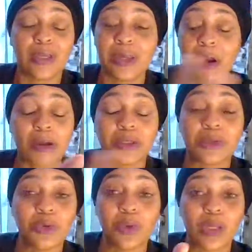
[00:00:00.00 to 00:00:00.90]
He already
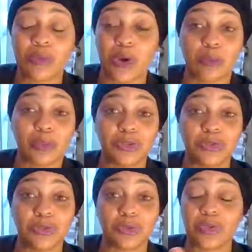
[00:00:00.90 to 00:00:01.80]
knew what he was going to put
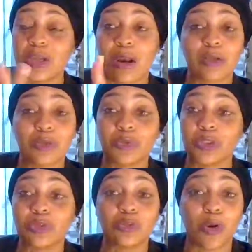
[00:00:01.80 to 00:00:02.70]
you through. He already knew what
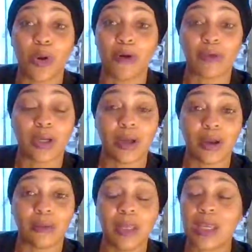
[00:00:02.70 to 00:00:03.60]
you was going to overcome.